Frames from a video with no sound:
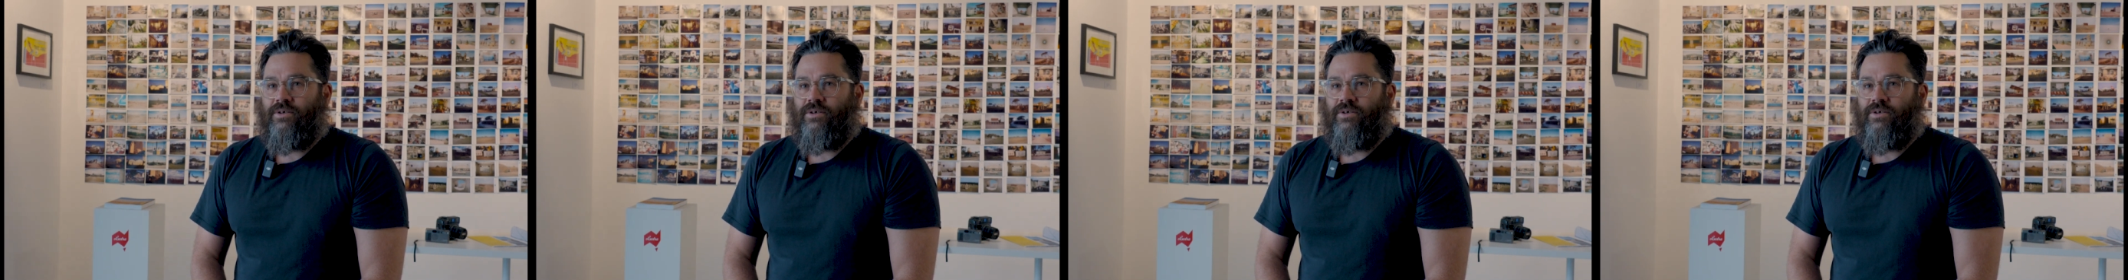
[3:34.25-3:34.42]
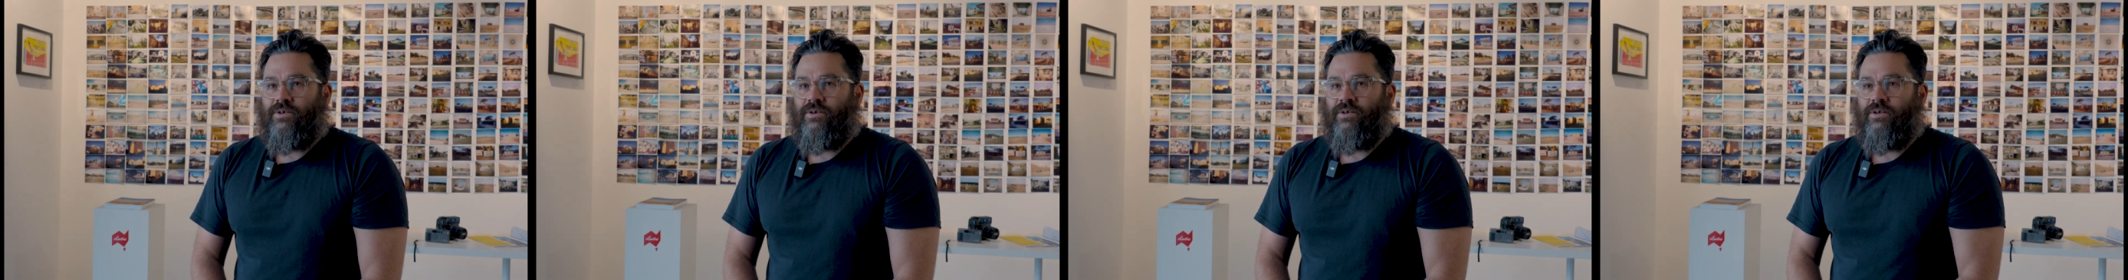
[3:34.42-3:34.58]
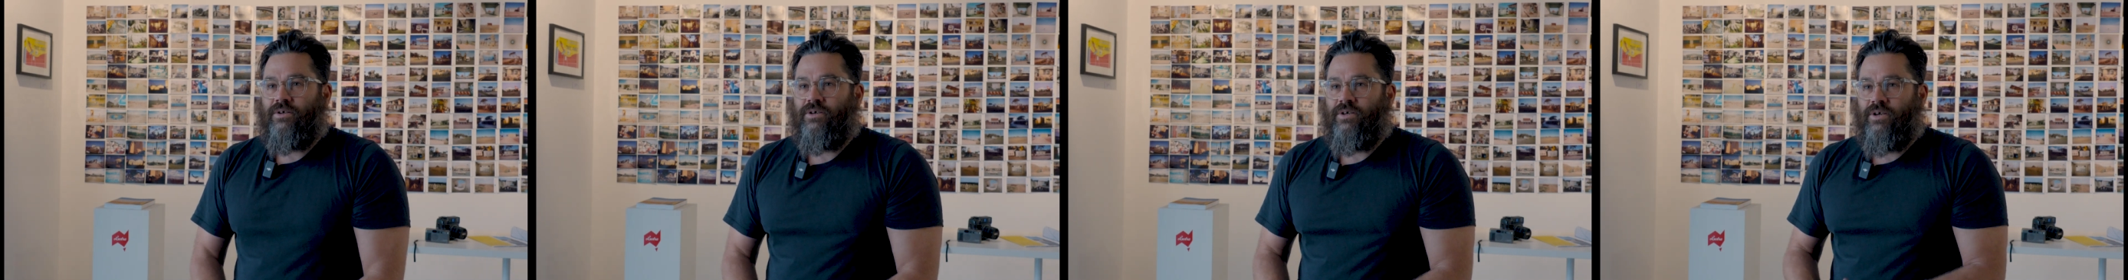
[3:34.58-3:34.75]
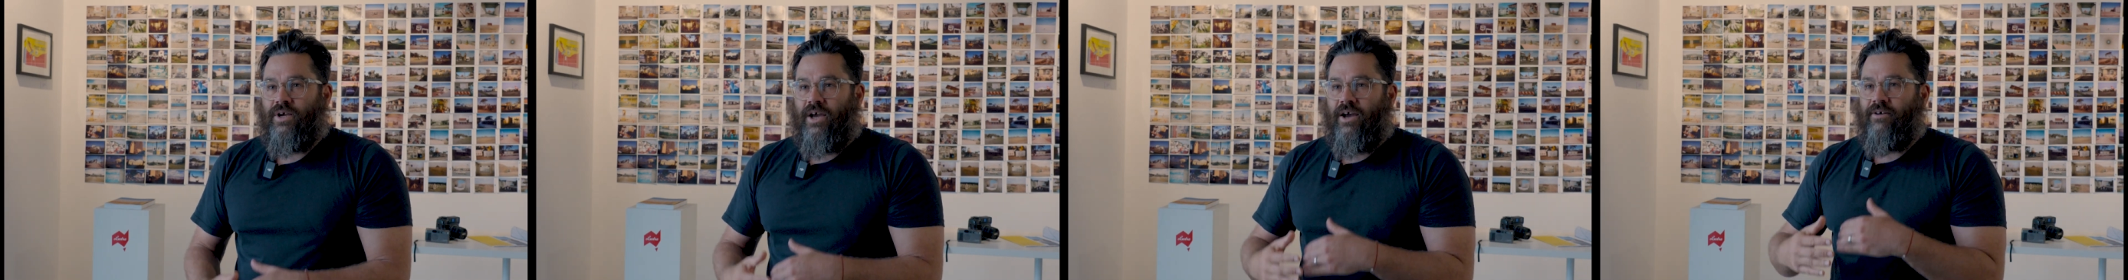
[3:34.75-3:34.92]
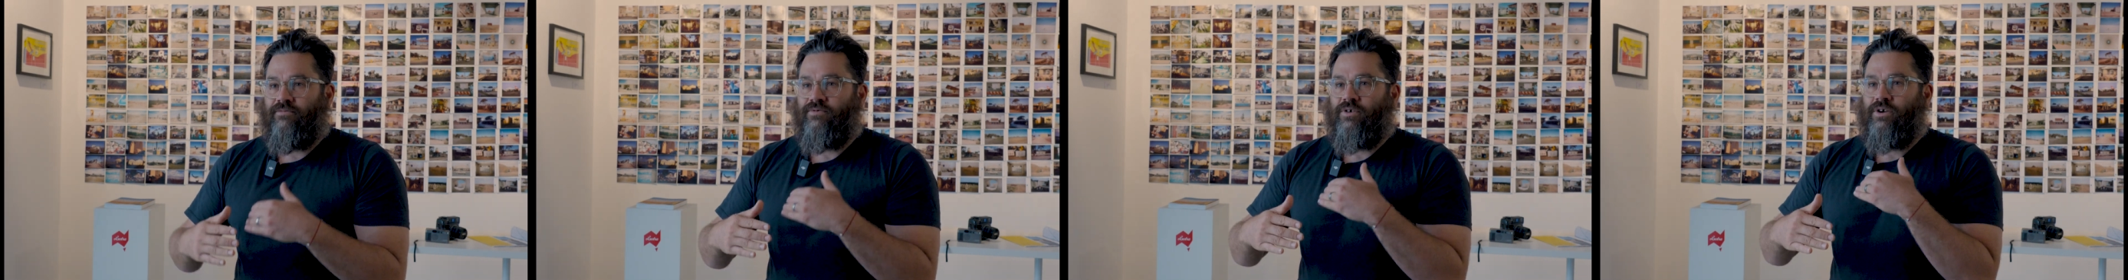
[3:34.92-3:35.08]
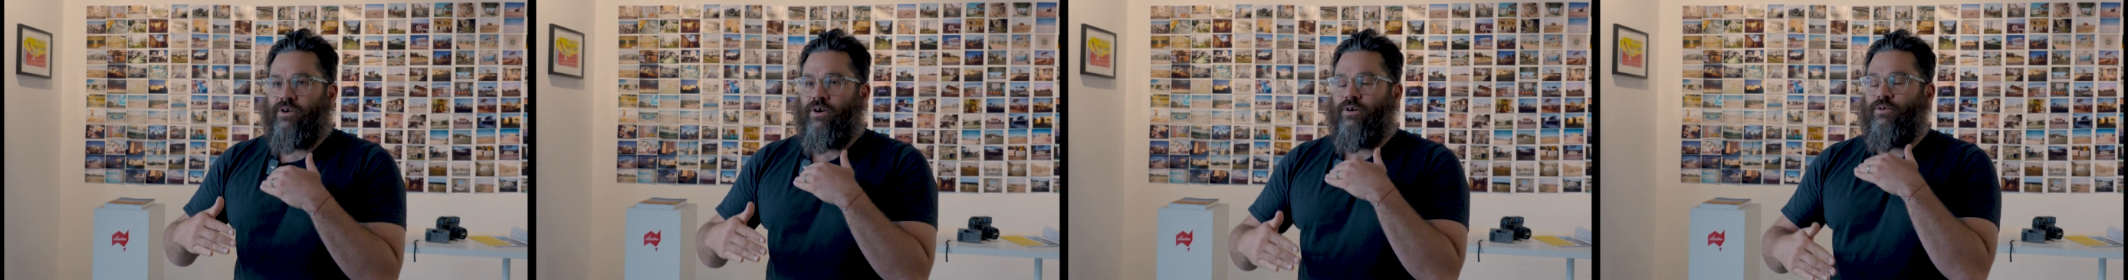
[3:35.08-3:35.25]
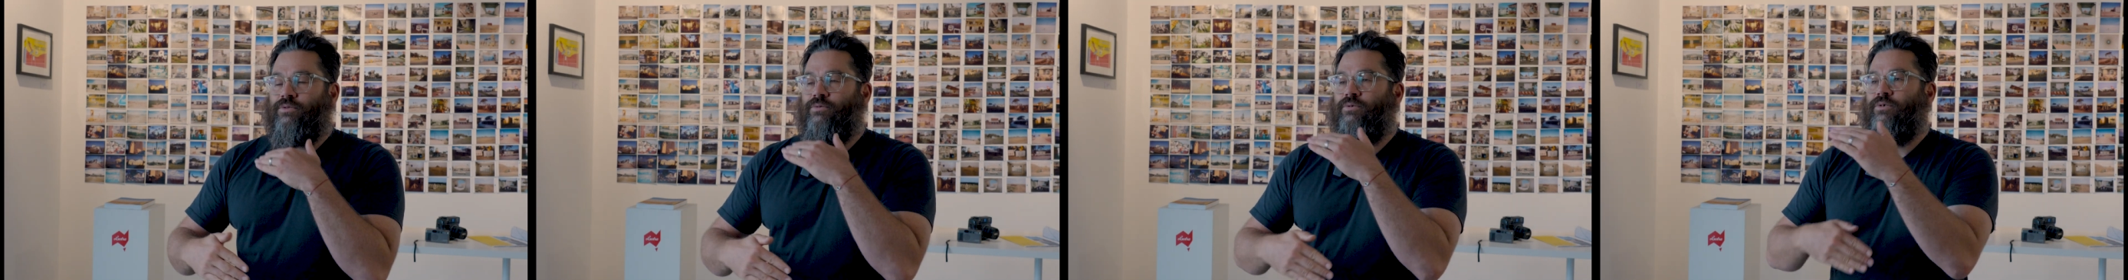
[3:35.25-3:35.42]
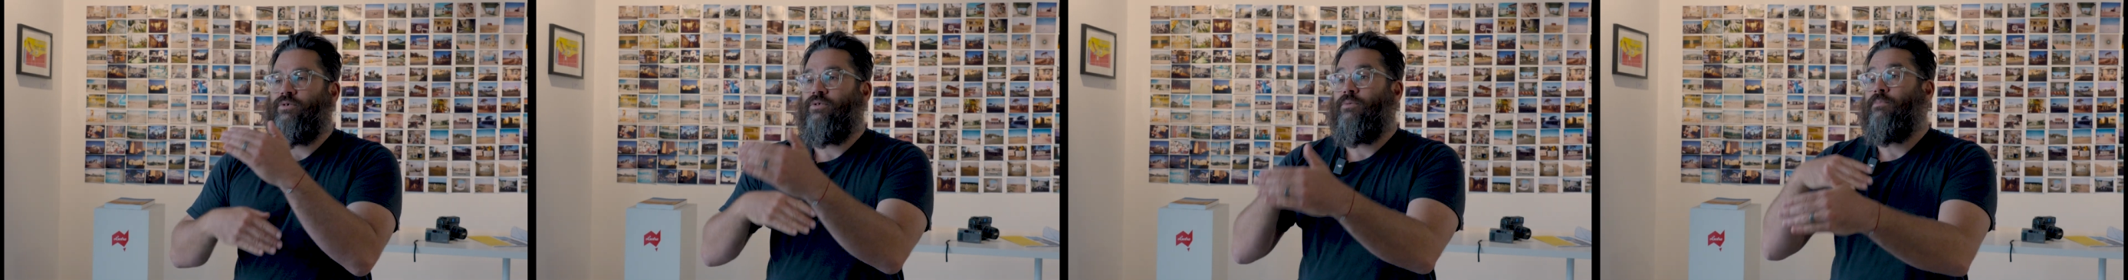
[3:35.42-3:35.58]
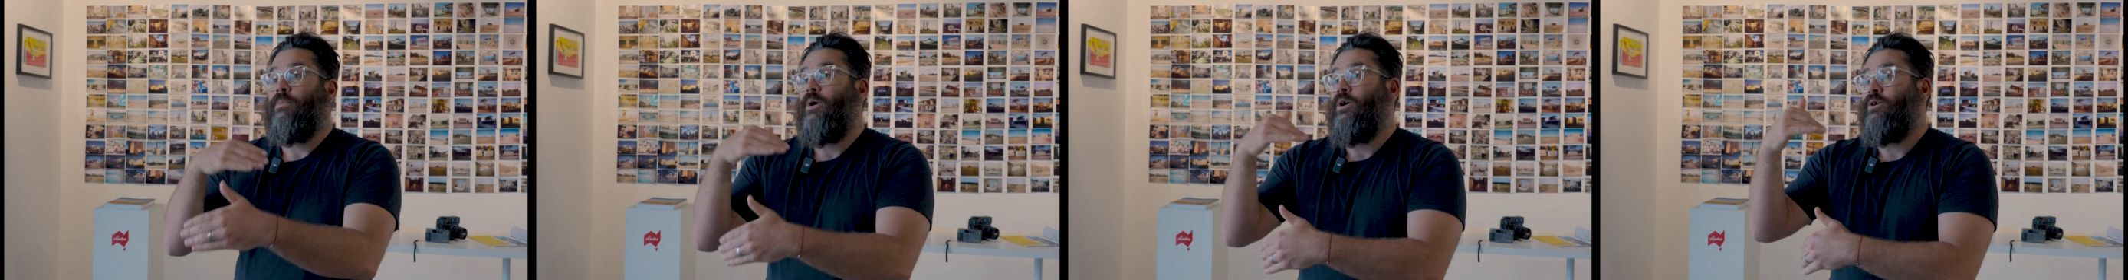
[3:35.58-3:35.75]
you have to go through
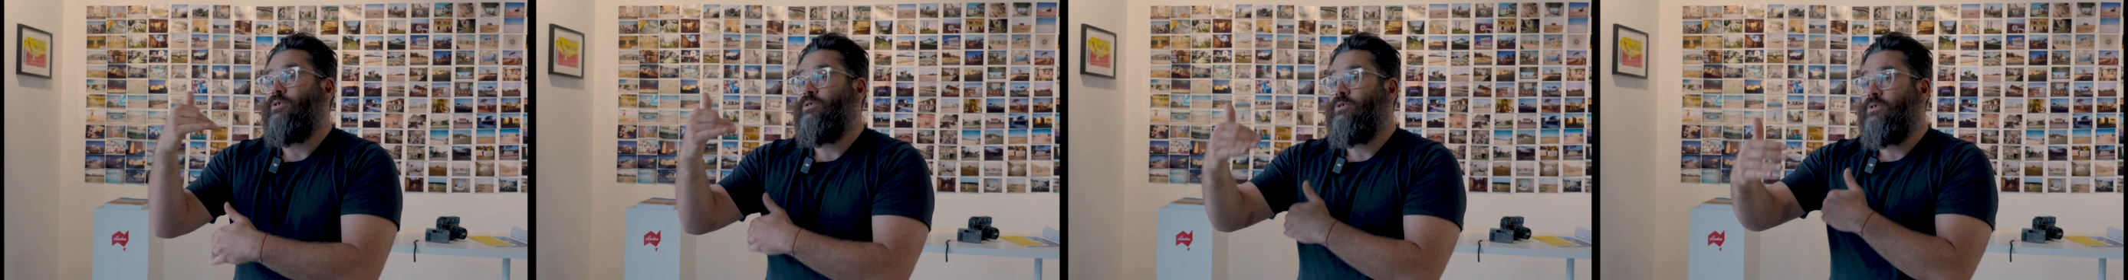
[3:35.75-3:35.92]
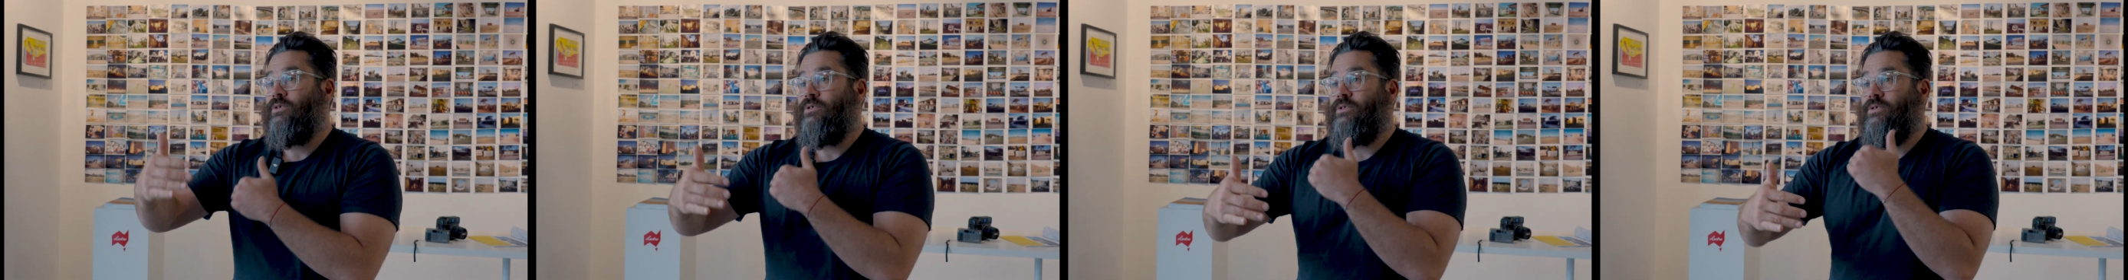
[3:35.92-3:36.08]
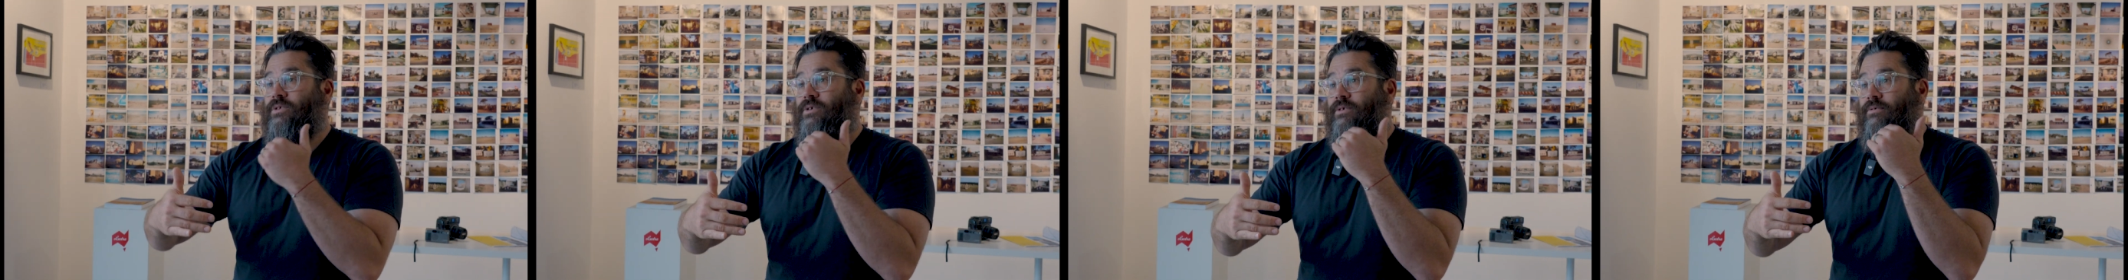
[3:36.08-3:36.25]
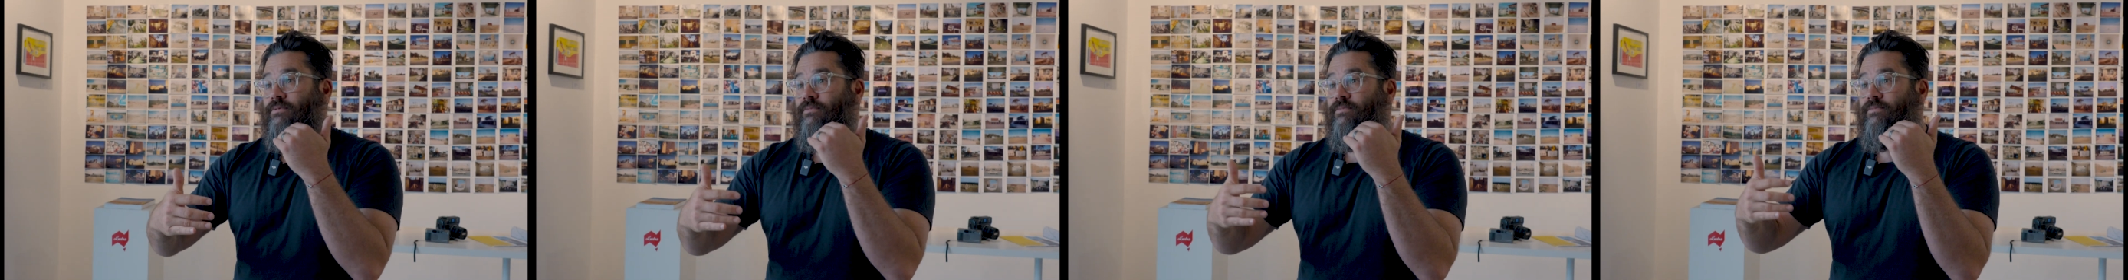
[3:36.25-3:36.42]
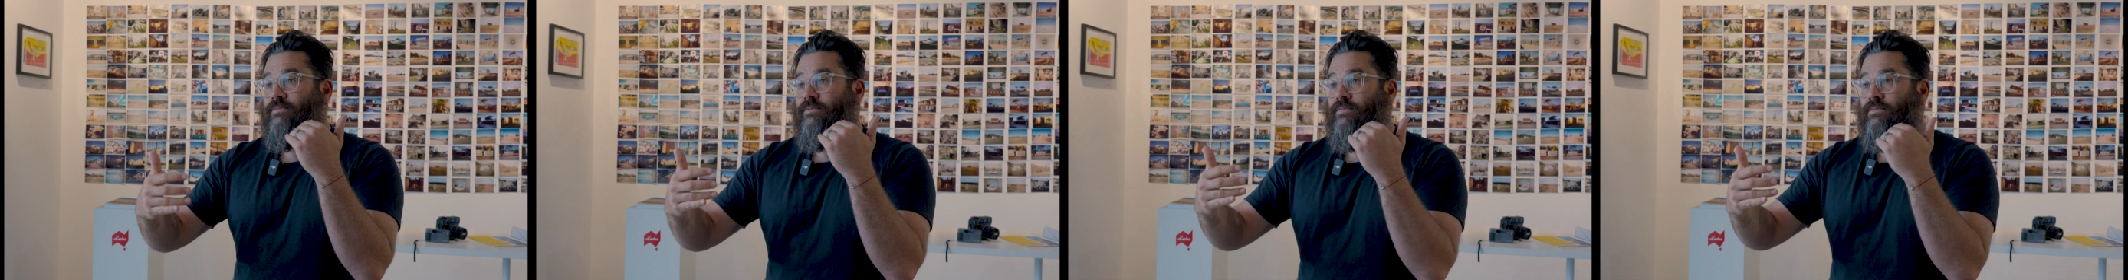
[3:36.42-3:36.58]
the motions of